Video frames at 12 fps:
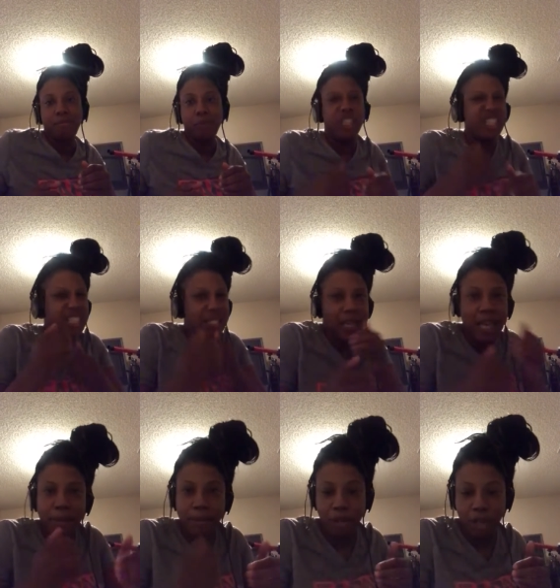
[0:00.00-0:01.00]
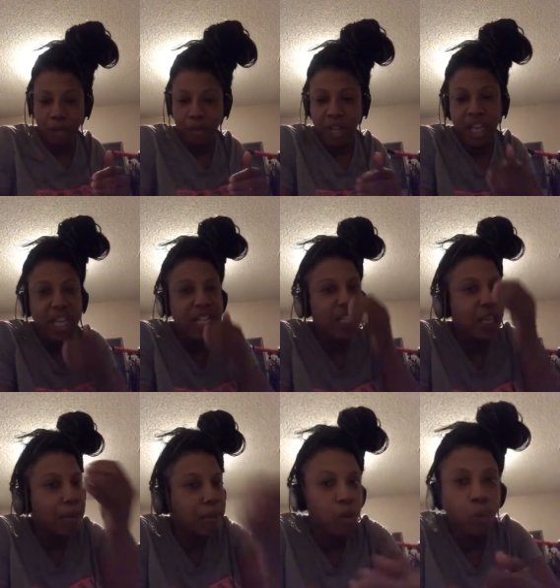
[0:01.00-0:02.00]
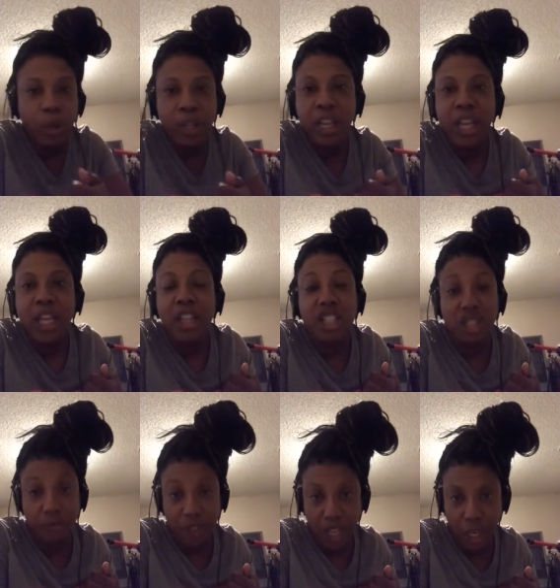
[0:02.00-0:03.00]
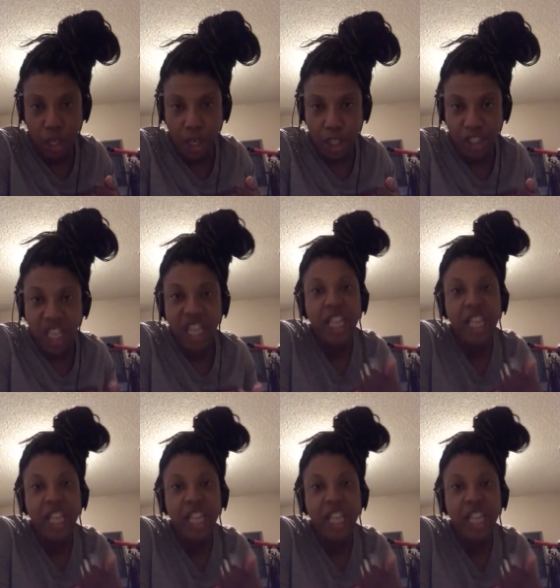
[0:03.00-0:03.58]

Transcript: With the same stuff. He's coming with the stuff that He does.